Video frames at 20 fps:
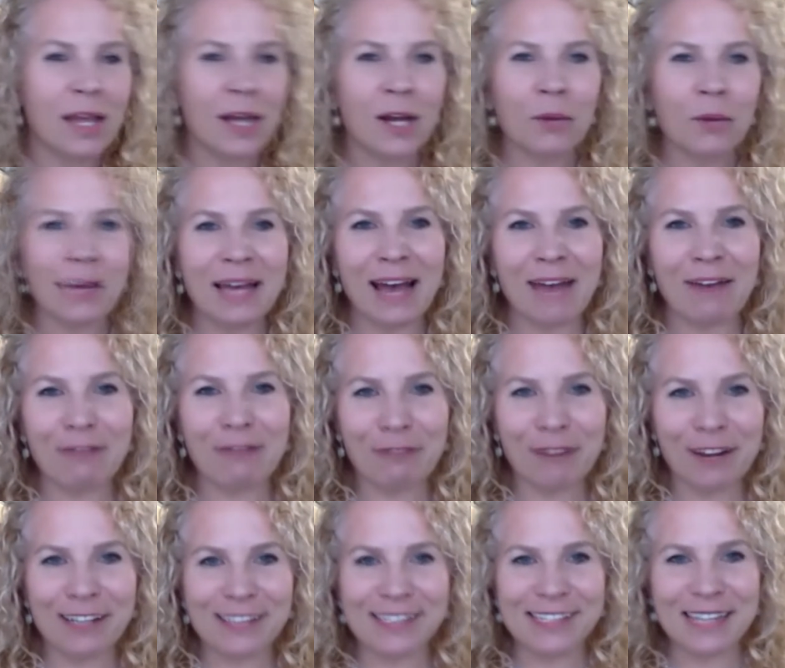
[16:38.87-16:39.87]
we have
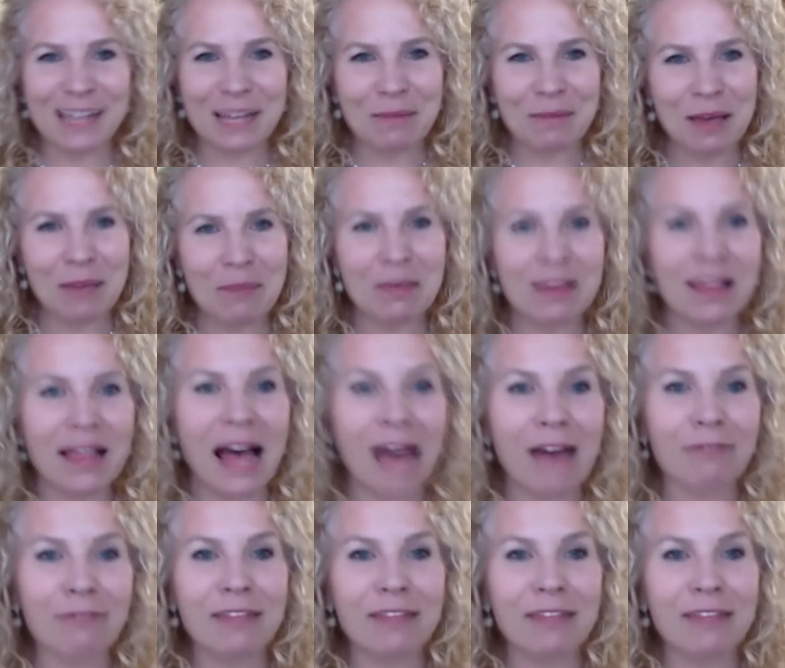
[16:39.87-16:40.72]
friends, and they make me laugh.